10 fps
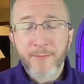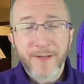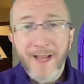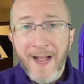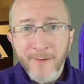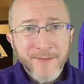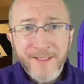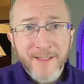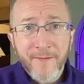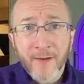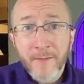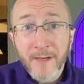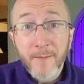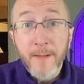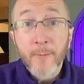but I don't see very
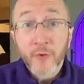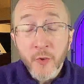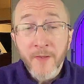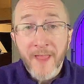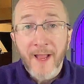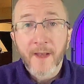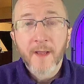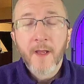many people doing that.